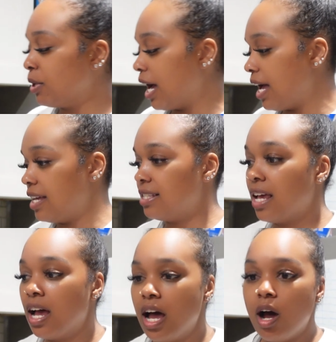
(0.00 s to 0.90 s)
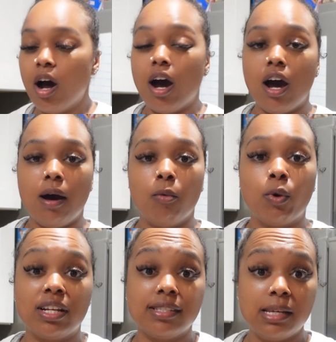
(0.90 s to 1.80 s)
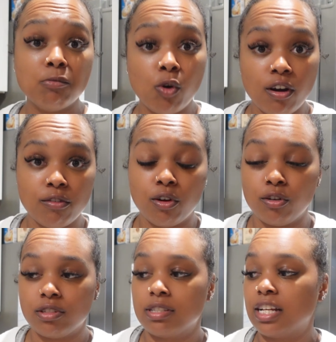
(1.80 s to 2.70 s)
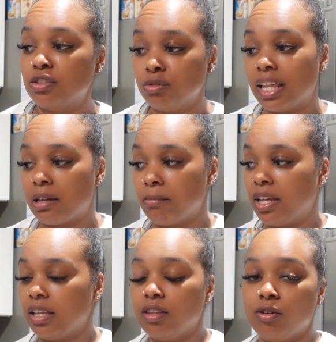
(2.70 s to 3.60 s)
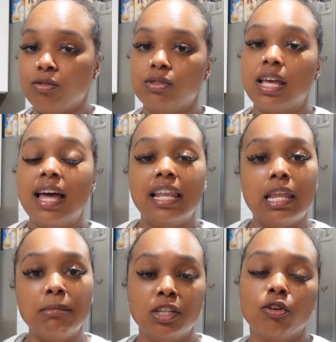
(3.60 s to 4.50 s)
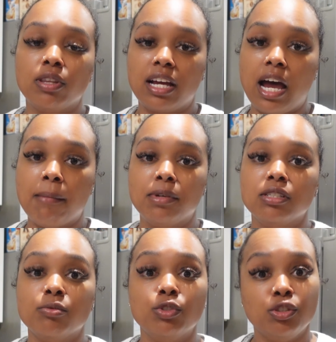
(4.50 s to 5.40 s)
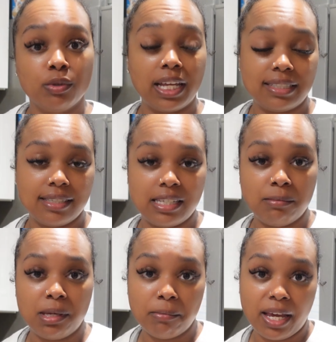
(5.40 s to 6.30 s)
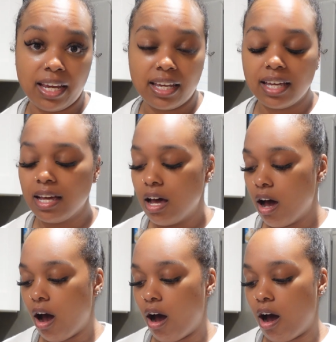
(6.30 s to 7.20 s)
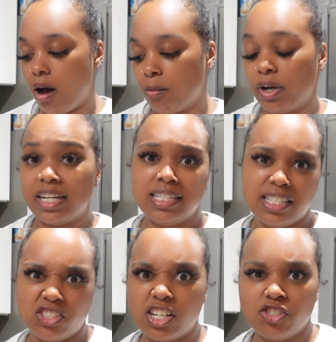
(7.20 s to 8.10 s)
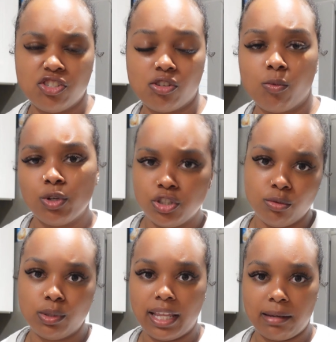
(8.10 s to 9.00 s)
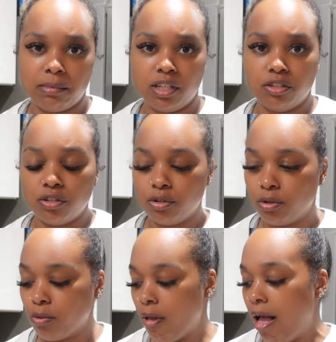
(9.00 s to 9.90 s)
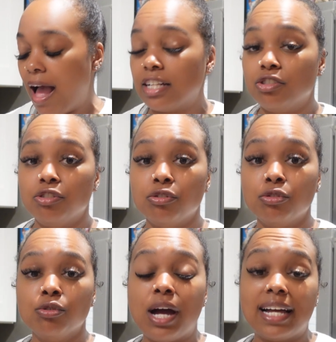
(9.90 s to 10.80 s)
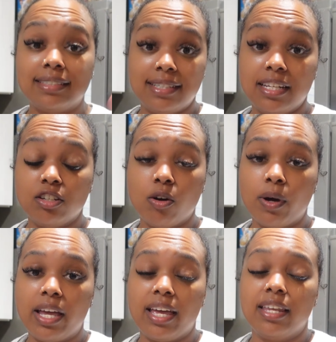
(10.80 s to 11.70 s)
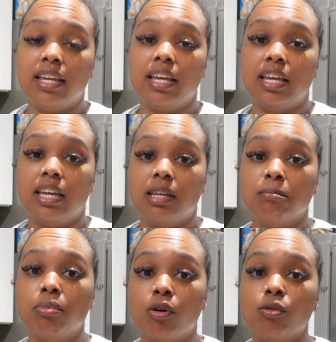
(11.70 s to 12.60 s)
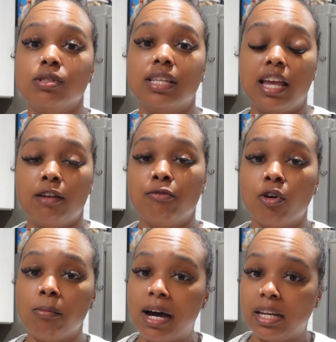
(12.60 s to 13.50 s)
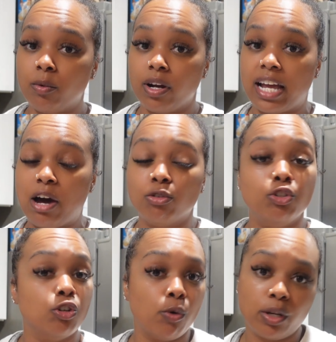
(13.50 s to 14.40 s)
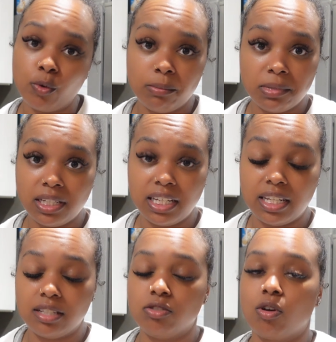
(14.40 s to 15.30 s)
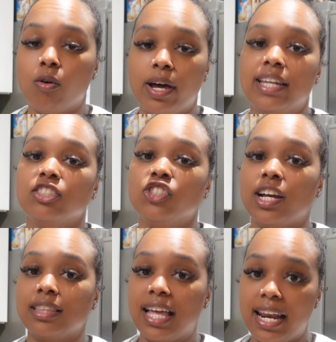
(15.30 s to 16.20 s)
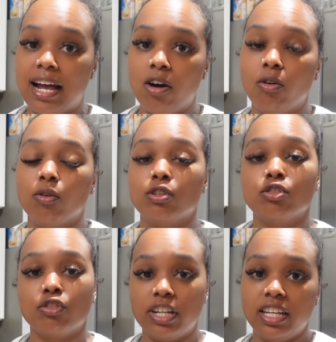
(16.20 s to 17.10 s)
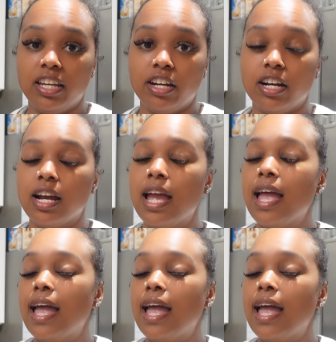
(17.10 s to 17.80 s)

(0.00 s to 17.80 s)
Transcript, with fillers: you guys uh, want to see more of those, because I do like making those. Let me know in the comments what you would like to see me make, um, or any suggestions on what you would like me to do. I do, I did go ahead and post a full body workout, no equipment needed. So go ahead and check that out on the screen here.